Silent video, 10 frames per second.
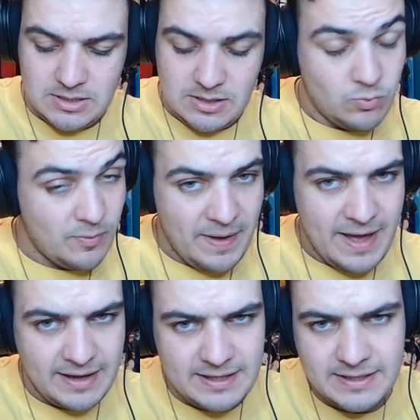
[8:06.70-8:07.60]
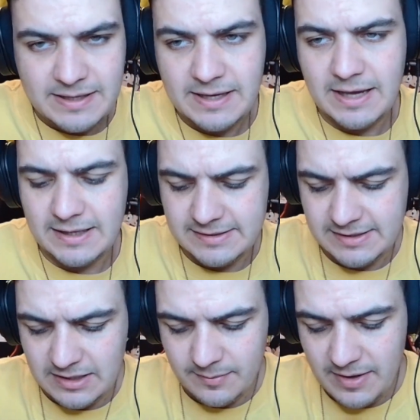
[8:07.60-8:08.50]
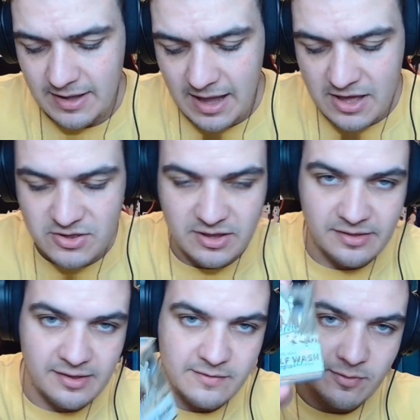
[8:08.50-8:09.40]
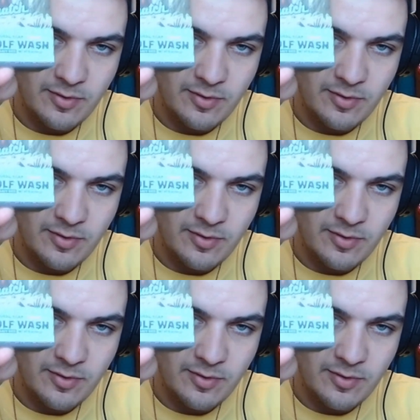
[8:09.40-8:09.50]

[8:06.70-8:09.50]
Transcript: We're back, and as you can see from the